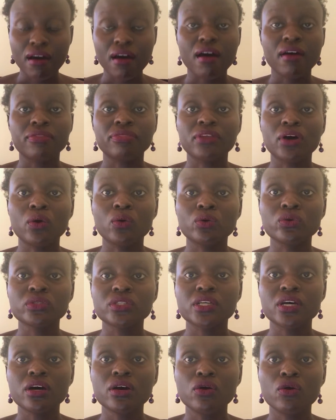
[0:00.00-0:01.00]
at the
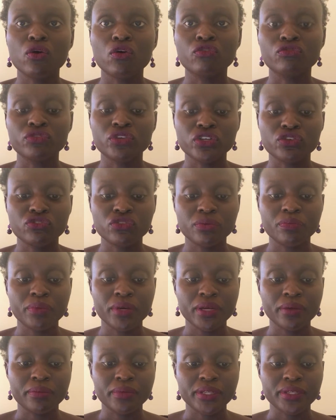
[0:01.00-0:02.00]
altar of debt
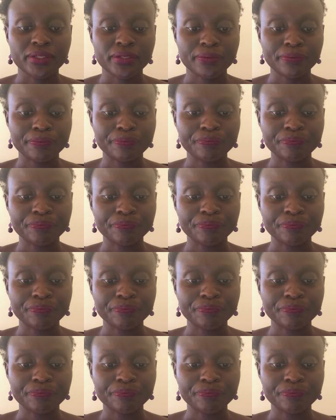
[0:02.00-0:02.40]
repayment.